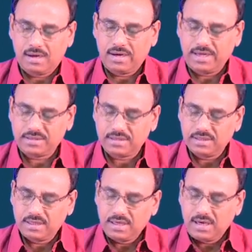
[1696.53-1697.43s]
right,
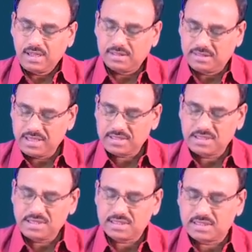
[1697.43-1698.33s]
this
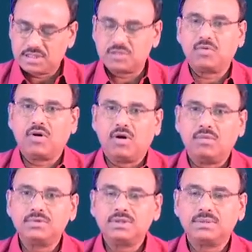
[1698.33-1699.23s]
is
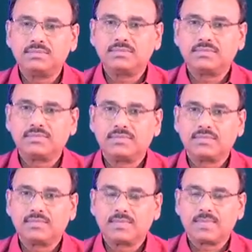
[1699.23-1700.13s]
transformed,
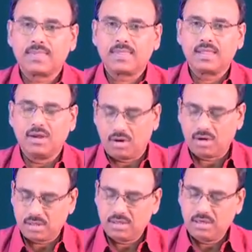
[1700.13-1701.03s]

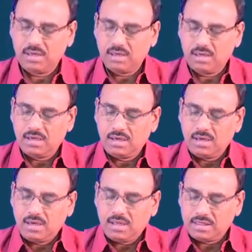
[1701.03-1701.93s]
or
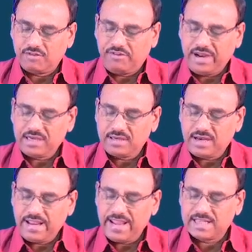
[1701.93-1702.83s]
the
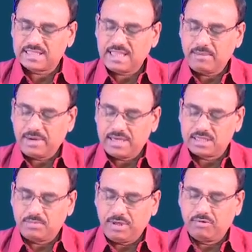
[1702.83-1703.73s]
vector x k
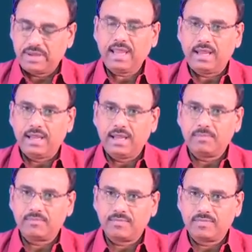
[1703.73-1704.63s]
minus mu k
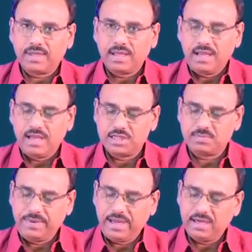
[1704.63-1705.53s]
is
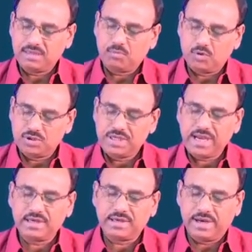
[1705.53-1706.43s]
being
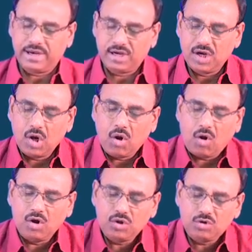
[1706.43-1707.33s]
projected
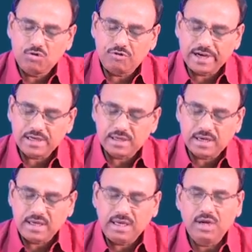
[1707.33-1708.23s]
onto
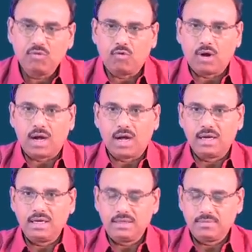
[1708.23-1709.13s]
vector
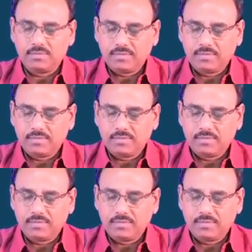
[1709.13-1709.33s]
E1,